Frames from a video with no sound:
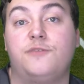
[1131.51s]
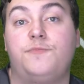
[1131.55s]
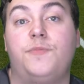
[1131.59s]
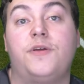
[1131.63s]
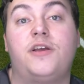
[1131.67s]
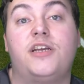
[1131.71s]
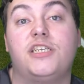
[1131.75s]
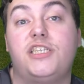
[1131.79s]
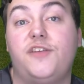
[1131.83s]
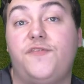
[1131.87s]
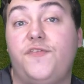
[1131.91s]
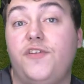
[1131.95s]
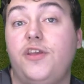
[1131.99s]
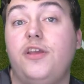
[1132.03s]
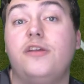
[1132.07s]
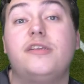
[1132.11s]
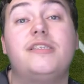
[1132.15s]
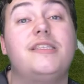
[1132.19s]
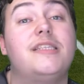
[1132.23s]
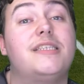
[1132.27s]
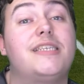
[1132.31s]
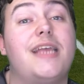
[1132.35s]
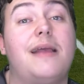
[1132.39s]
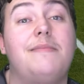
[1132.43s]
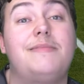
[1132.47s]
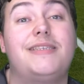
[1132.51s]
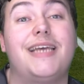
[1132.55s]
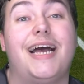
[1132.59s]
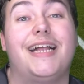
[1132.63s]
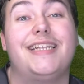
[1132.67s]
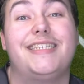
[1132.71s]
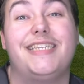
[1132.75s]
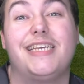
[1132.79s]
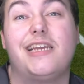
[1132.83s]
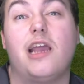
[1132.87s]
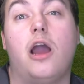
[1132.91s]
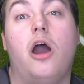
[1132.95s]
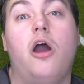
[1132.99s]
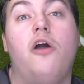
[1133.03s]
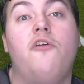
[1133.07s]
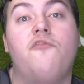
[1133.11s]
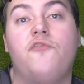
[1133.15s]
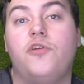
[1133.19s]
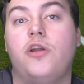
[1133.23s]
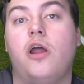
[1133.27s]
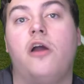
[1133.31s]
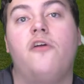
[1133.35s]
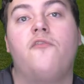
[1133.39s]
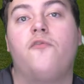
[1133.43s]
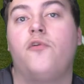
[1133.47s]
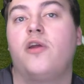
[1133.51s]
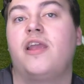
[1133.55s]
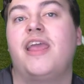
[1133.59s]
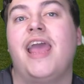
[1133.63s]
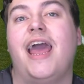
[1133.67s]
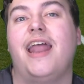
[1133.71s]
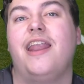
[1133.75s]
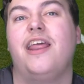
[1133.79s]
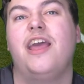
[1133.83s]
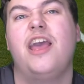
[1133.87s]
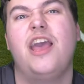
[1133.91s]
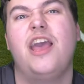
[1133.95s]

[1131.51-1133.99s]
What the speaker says: because if you're using the same tactic over and over again,